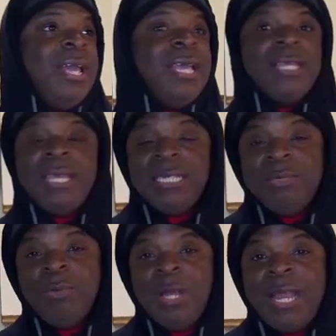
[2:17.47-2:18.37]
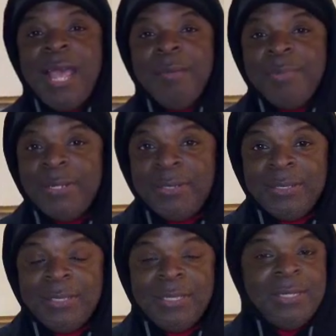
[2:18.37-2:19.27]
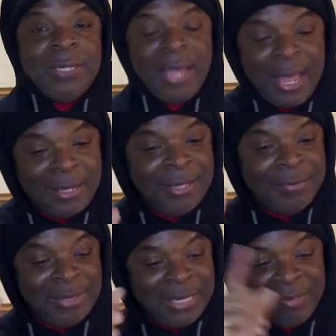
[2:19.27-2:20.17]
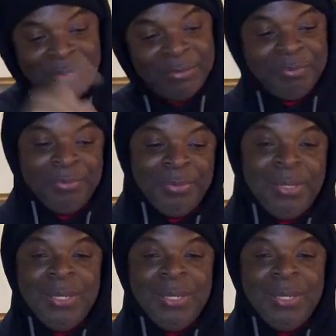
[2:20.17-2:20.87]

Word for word: And guess what happened? You're not going to believe it.